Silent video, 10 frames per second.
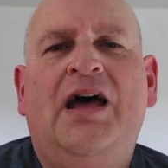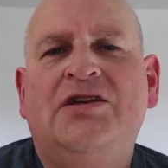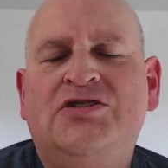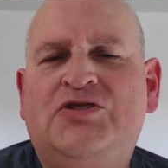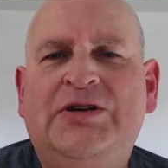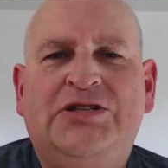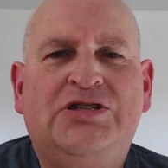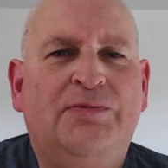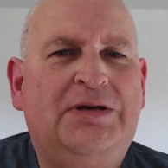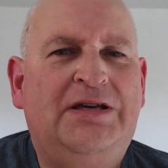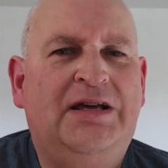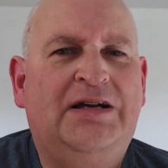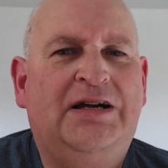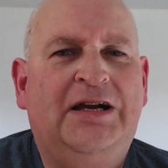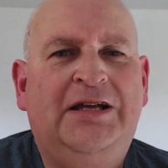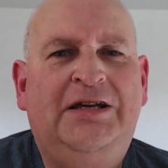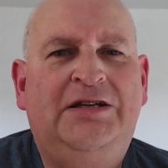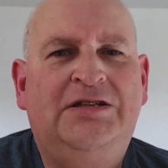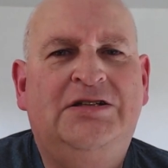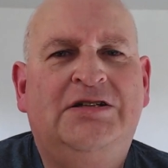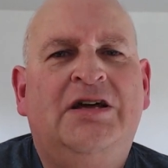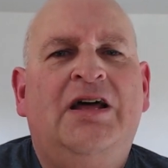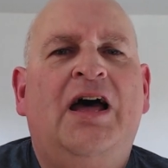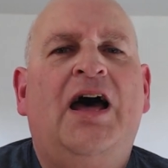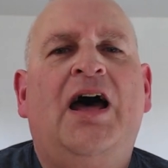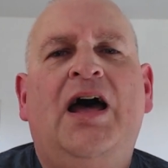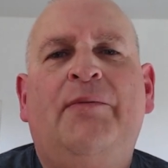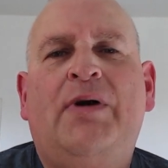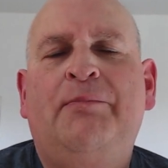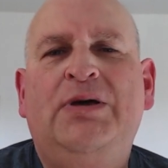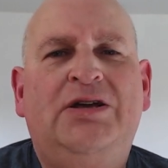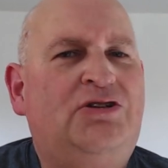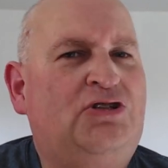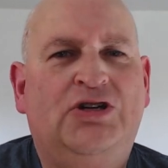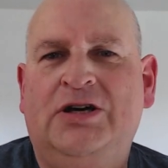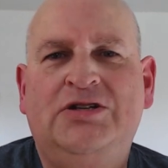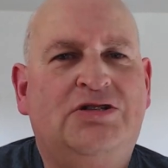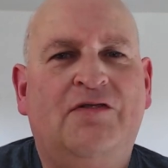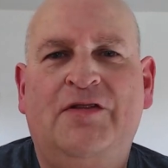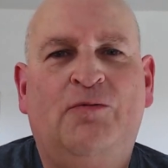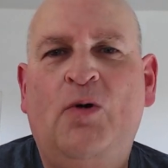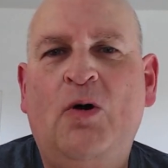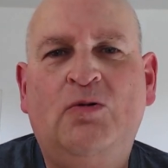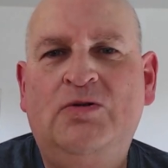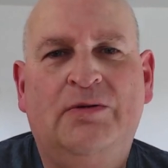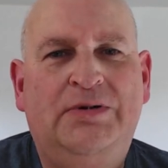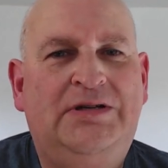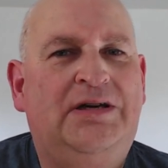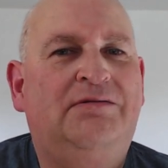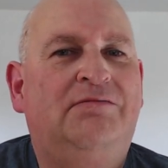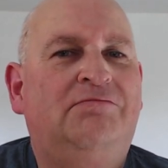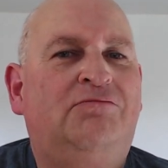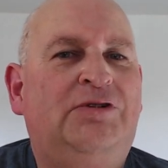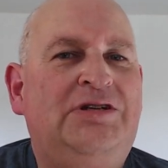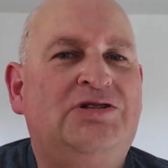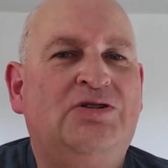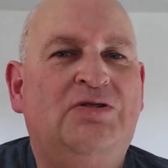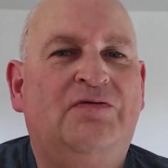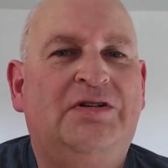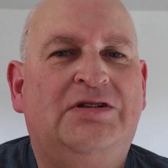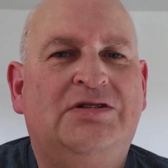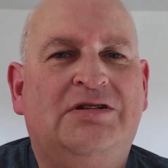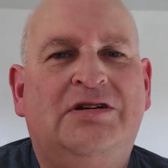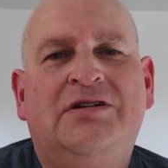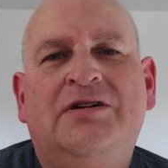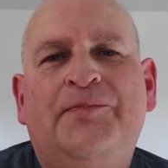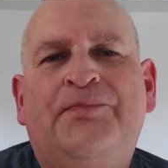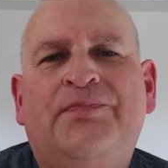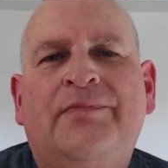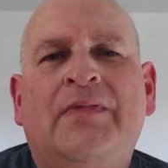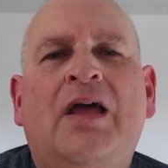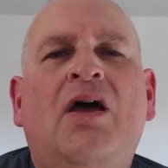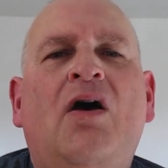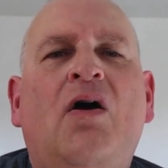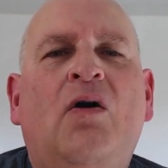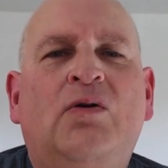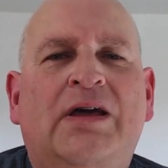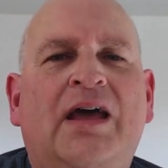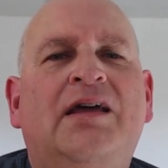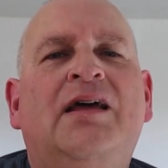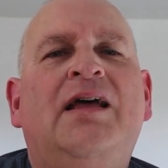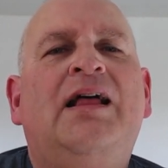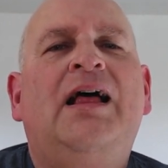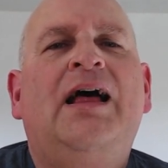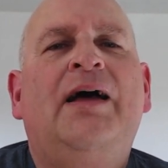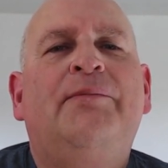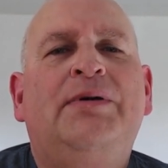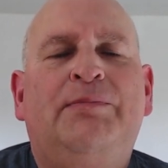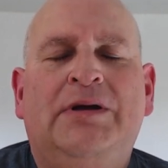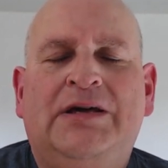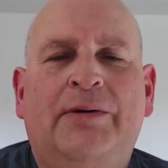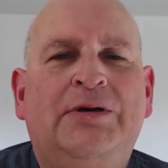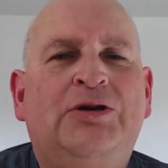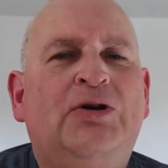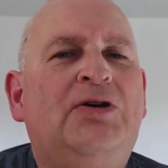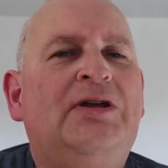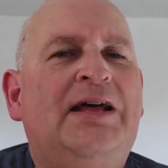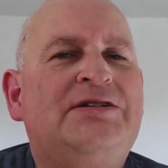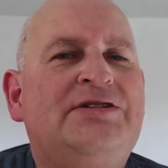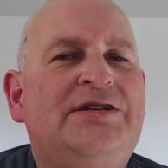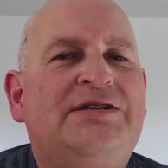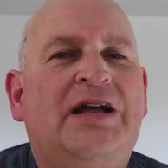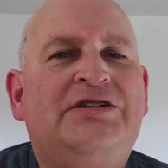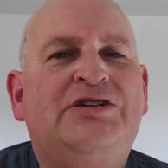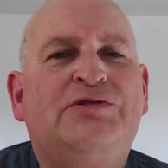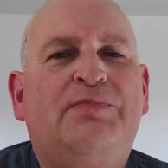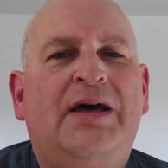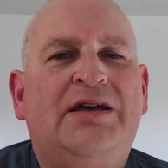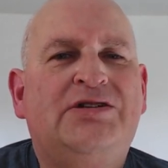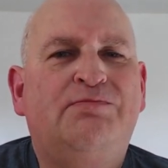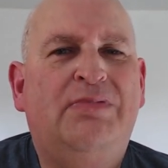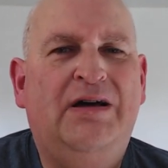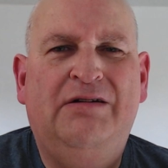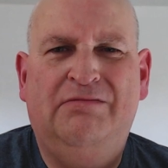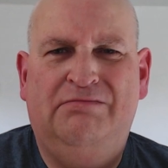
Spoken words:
streets are being cleaned, big chunks of the road are being resurfaced. Okay, people are coming here, let's see it at its best, but